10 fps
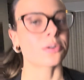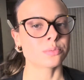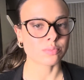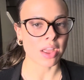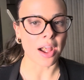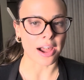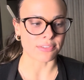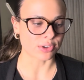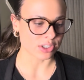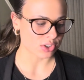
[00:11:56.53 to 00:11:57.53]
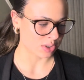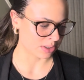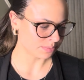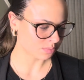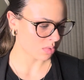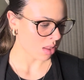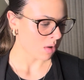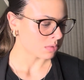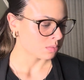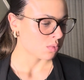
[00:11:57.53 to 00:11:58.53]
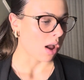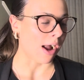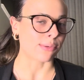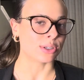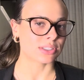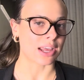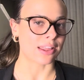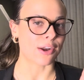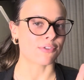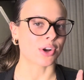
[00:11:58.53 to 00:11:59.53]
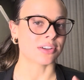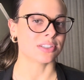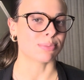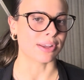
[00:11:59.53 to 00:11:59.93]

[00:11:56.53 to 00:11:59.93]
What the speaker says: They have a crunch to them. I will say that I forgot to spray